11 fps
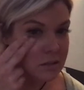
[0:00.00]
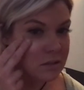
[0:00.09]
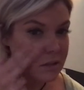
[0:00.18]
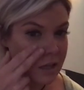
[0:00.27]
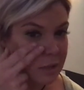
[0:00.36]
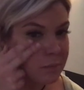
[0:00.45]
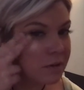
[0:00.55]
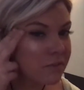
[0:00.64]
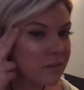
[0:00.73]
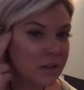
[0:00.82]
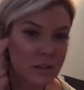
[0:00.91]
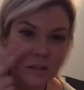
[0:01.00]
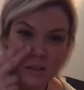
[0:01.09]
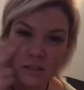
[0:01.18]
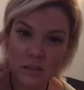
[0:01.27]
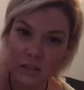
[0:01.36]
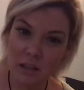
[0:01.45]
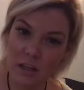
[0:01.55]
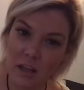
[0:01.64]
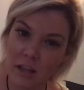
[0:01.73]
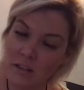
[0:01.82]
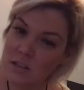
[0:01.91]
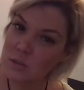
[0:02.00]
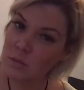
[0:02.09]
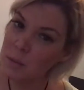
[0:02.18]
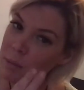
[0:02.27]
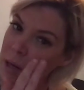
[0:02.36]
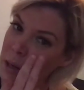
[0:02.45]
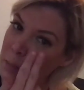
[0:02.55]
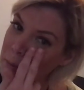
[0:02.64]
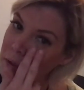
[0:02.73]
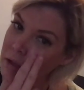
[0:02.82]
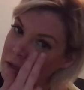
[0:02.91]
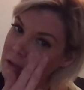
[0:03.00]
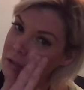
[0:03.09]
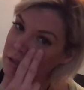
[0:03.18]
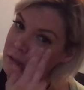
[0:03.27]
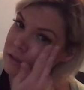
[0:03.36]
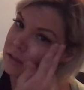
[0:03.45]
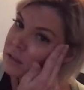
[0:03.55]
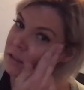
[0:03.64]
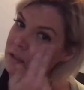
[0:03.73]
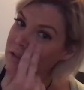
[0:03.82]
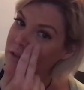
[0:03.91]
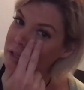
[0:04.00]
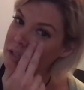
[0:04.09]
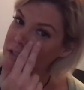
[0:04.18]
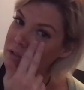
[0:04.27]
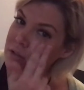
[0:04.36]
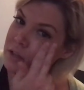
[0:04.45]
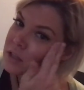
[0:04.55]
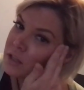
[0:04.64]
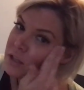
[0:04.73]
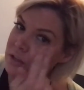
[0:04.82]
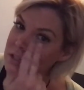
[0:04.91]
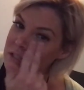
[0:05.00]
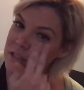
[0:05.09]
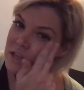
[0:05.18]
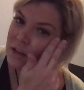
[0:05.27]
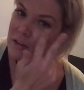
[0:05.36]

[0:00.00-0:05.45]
take my fingers and sweep up. Right, so you can see how